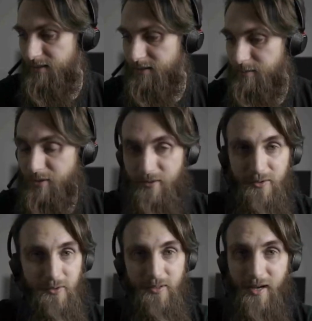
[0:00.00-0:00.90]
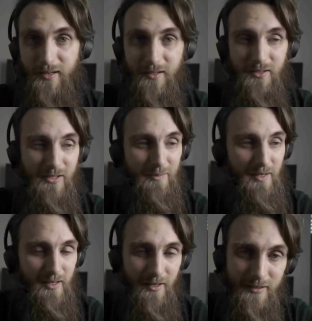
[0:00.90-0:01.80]
you kind of understand
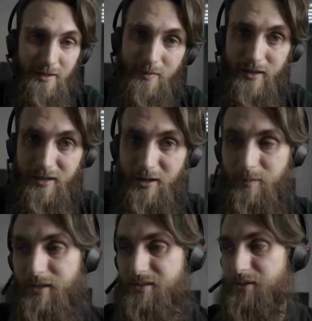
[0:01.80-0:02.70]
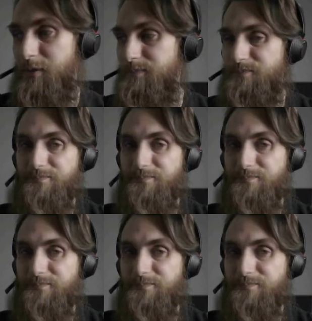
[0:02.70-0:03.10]
my content by now, man. So,